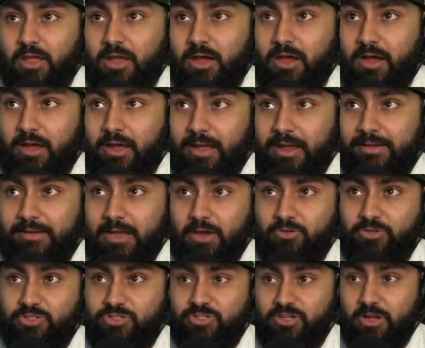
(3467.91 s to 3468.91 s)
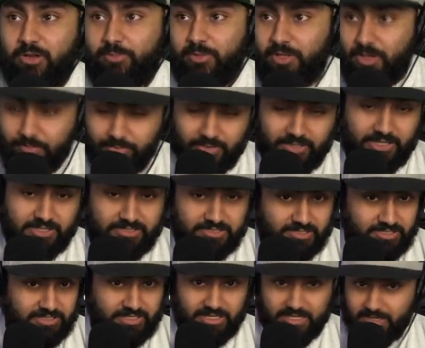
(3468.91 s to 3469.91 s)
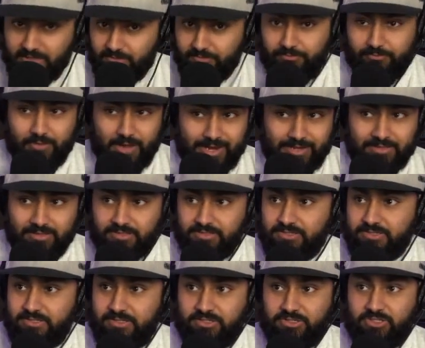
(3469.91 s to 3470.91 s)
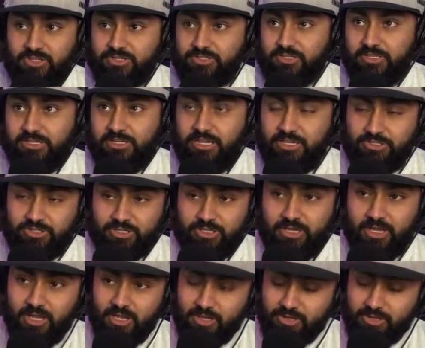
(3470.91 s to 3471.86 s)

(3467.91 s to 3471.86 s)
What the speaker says: And now he's coming up against the king of violence in Justin Gaethje.